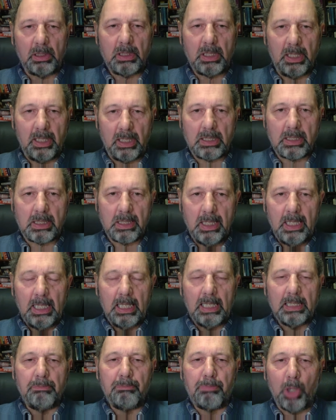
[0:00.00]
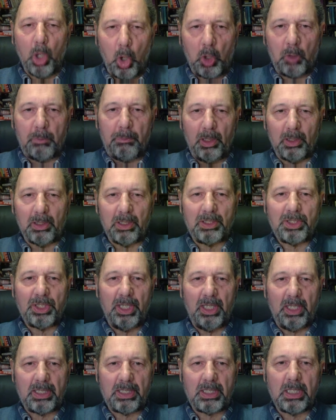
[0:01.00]
politics, block
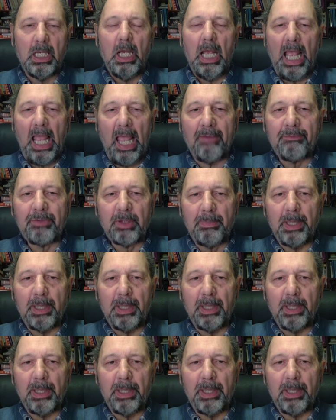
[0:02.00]
politics.